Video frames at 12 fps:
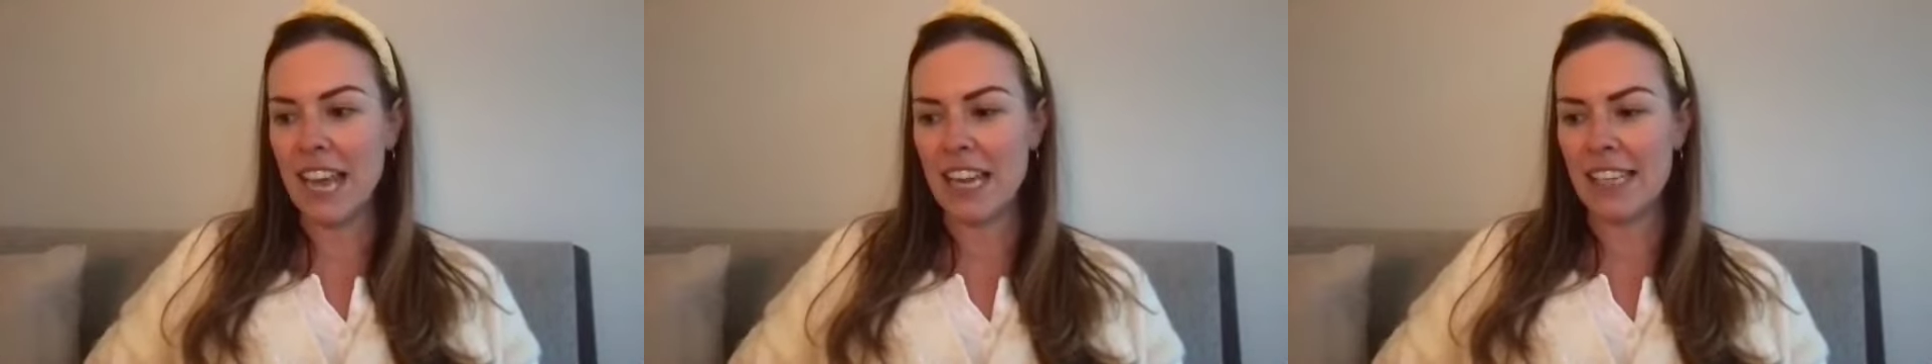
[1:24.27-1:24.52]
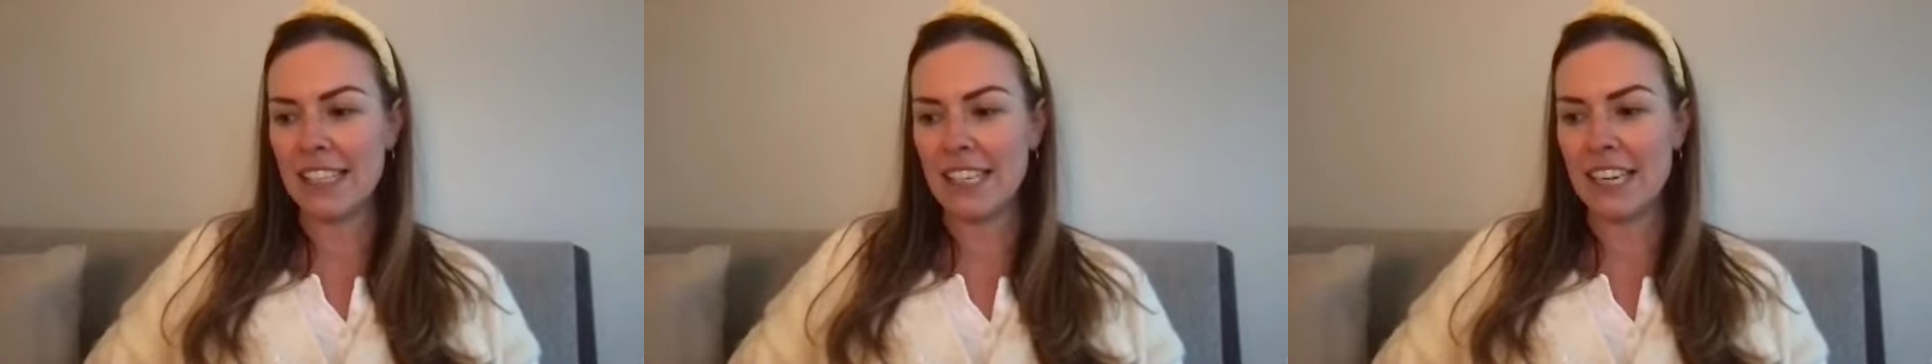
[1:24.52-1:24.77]

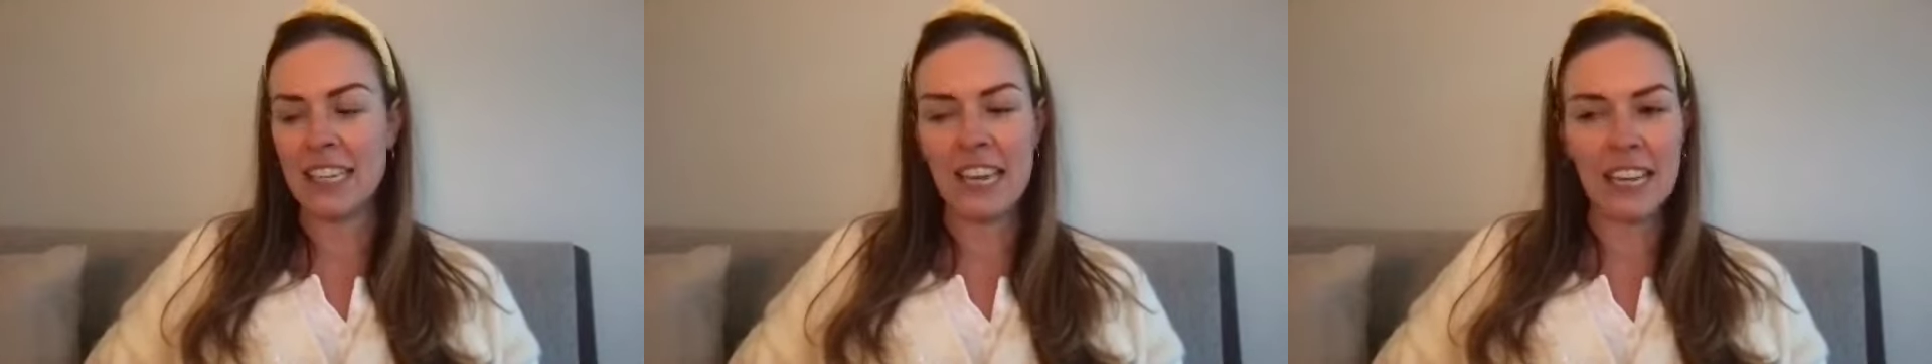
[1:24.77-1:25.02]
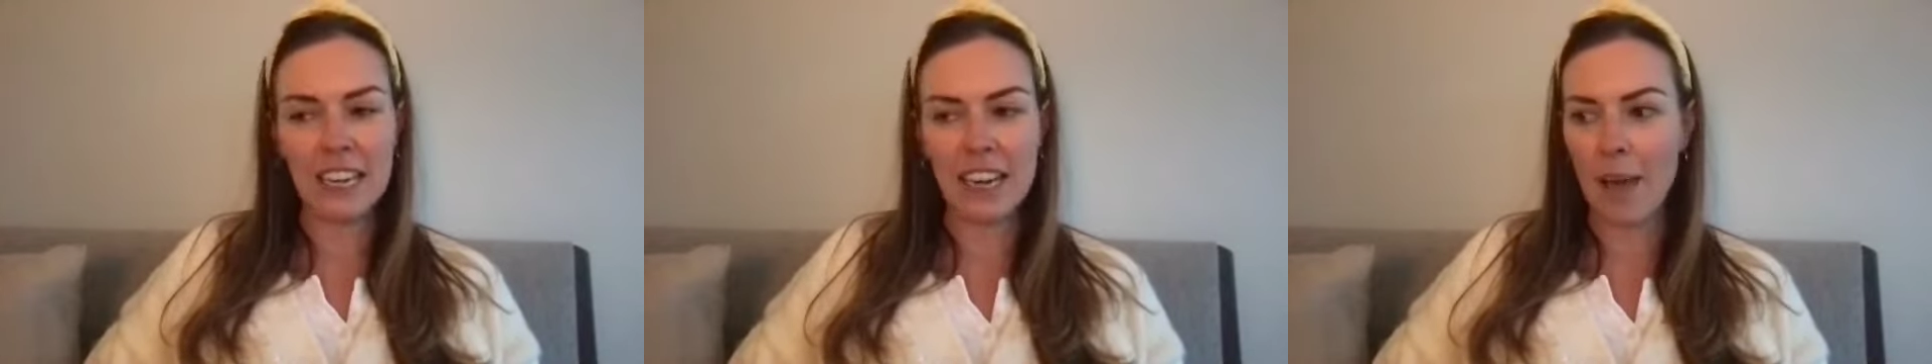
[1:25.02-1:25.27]
and I studied
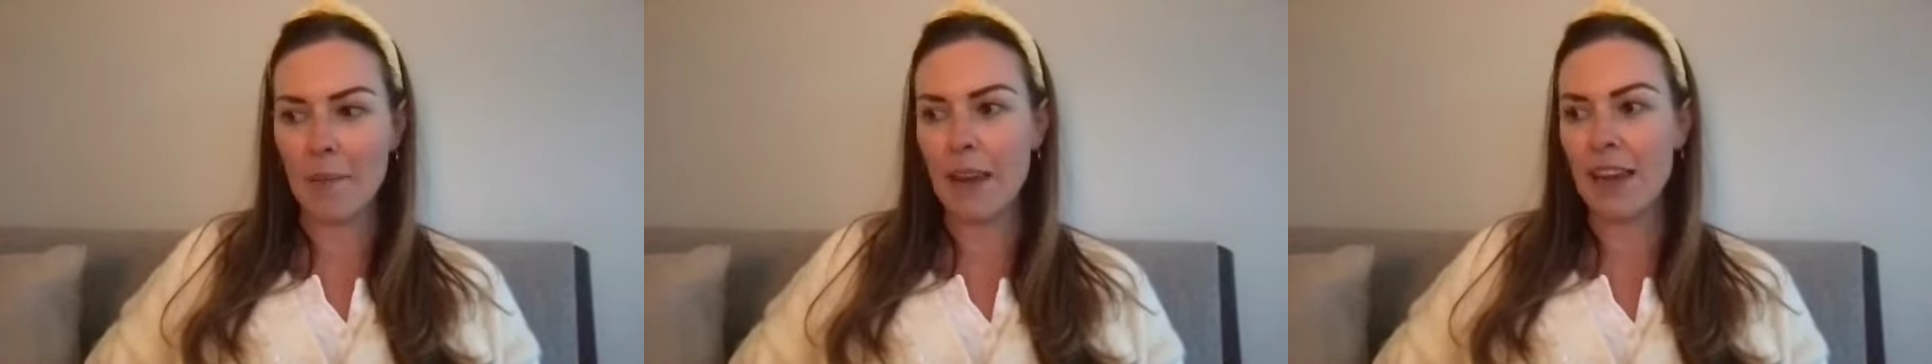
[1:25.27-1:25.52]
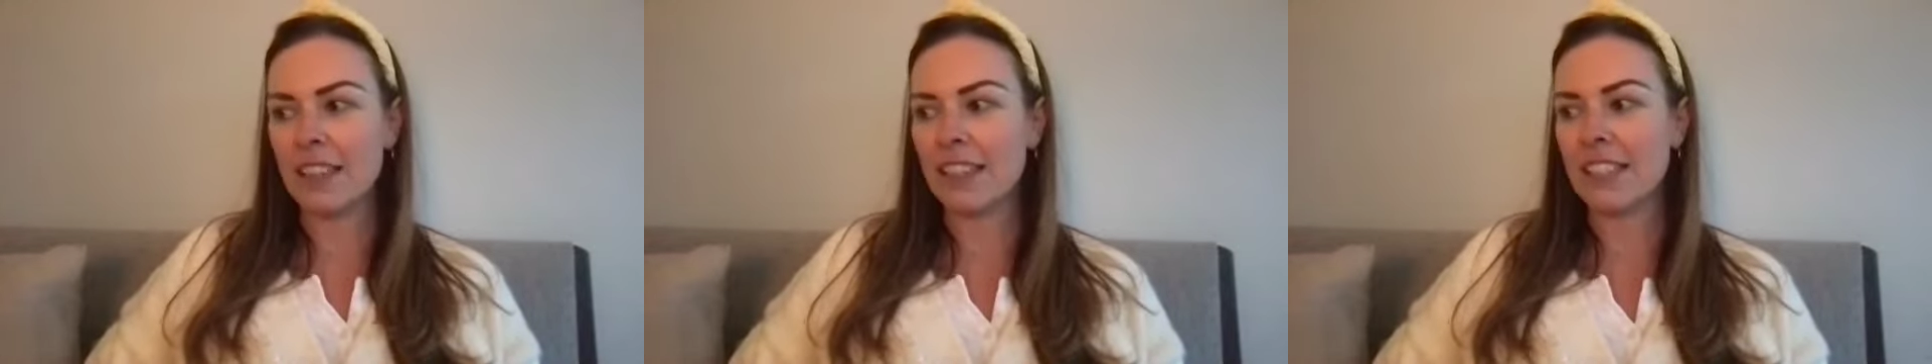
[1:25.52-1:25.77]

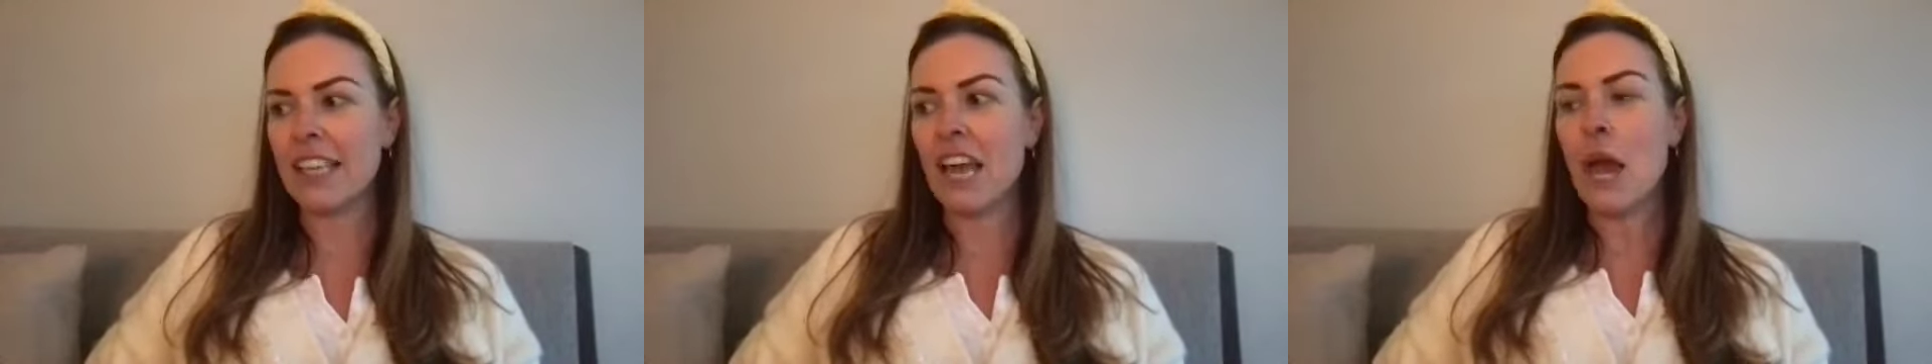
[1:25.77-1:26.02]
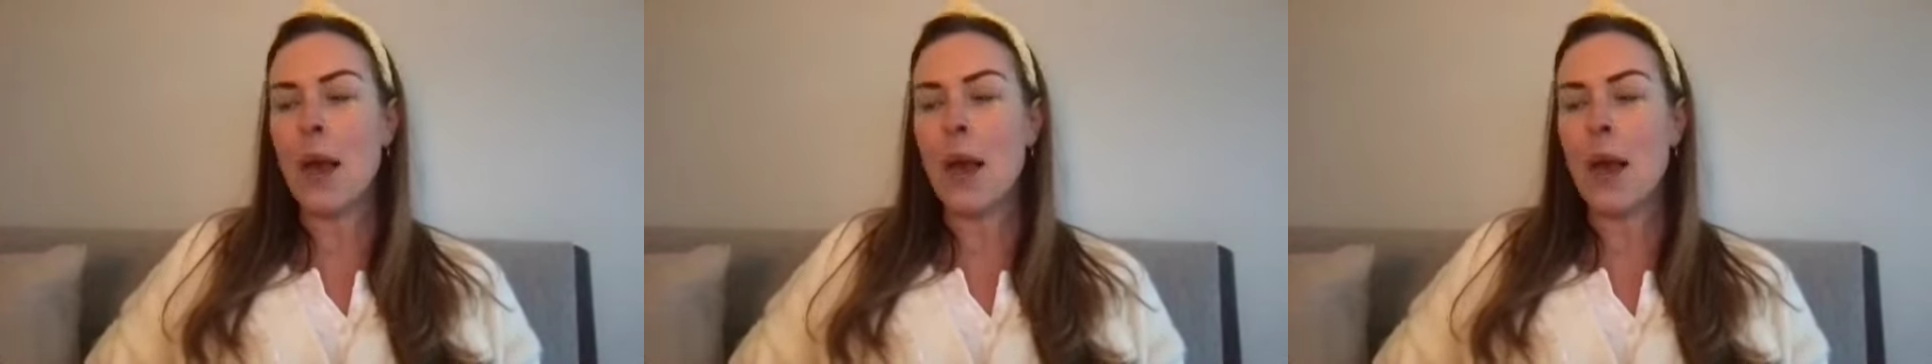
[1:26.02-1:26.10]
economics,